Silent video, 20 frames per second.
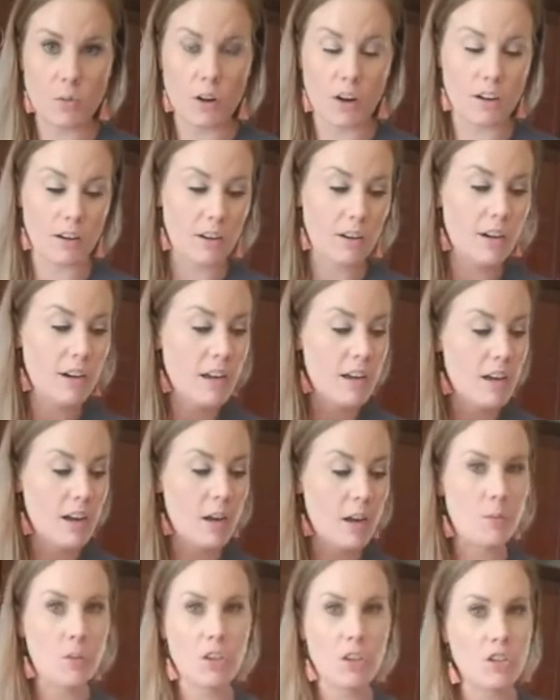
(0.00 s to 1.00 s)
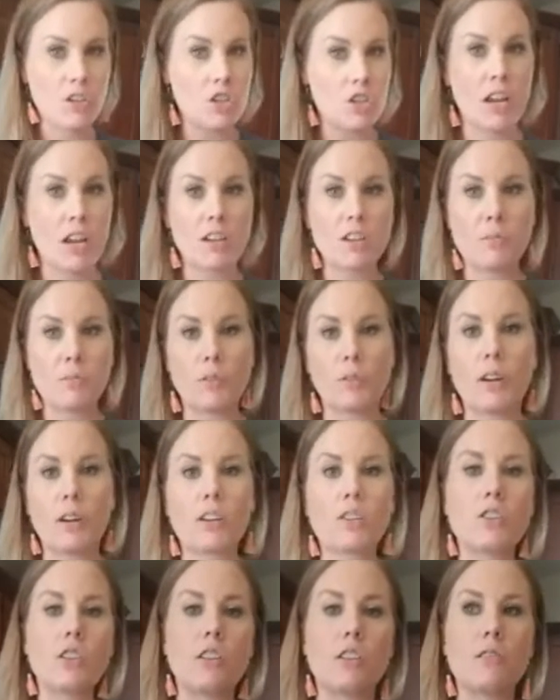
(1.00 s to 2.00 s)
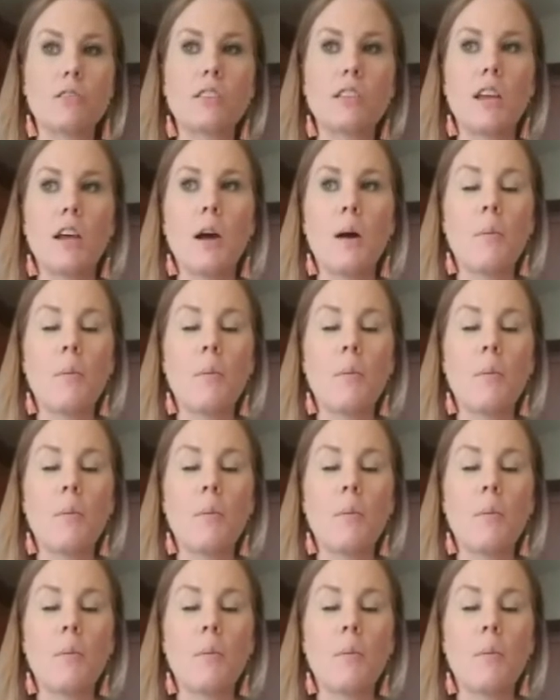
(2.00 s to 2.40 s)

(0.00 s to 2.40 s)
water. You can change up the ratios.